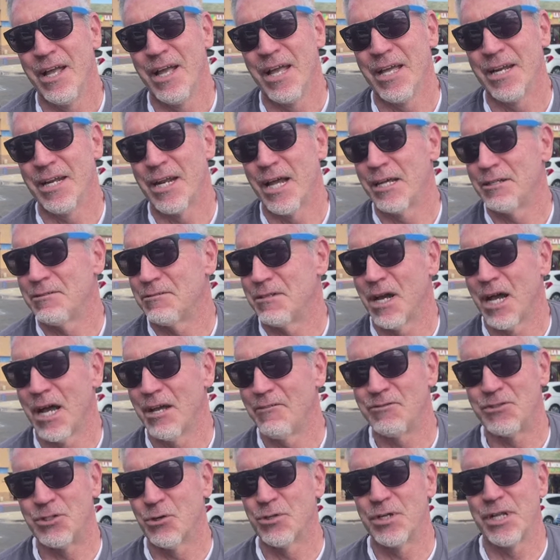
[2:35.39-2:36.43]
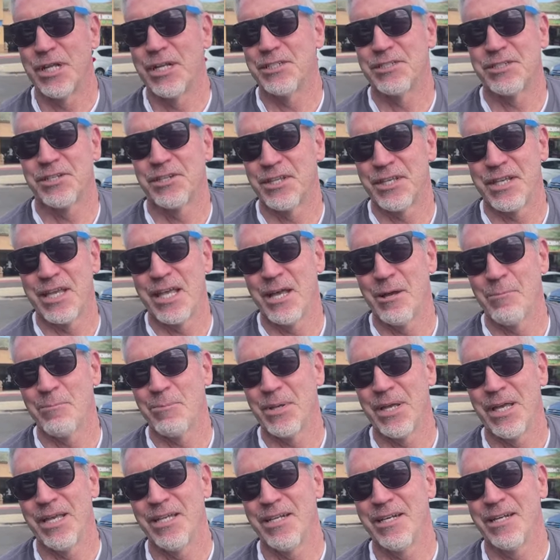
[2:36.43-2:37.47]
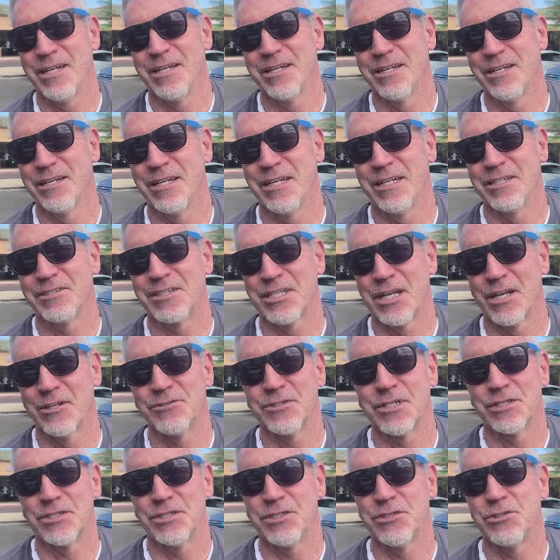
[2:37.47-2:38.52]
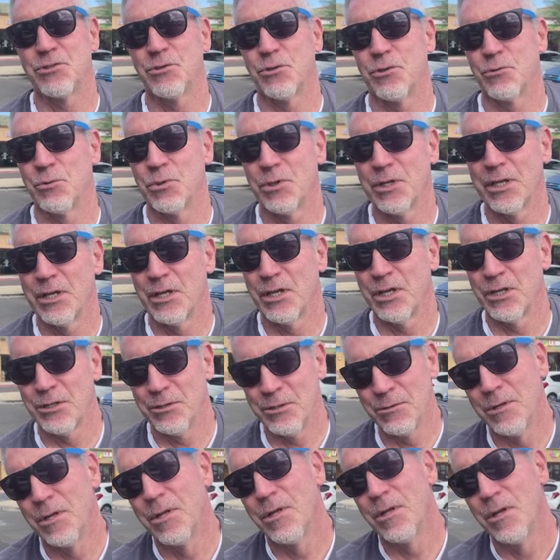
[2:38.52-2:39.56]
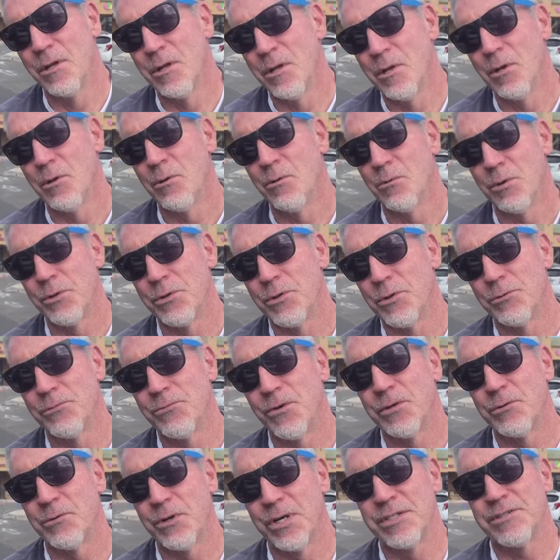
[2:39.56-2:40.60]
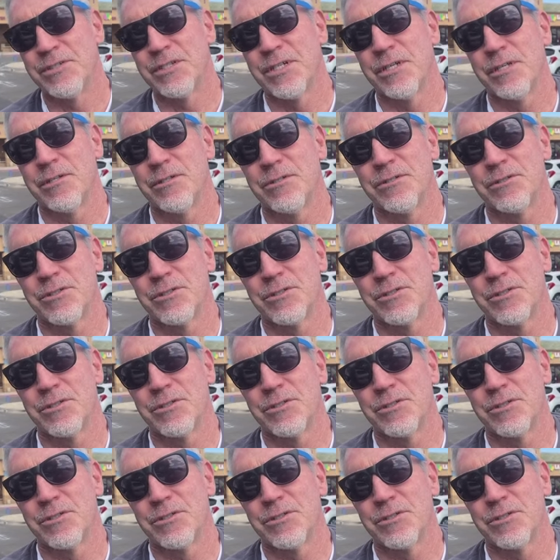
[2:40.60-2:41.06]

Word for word: And I, I've donated to the campaign and it sounds like she's doing really good with her fundraising.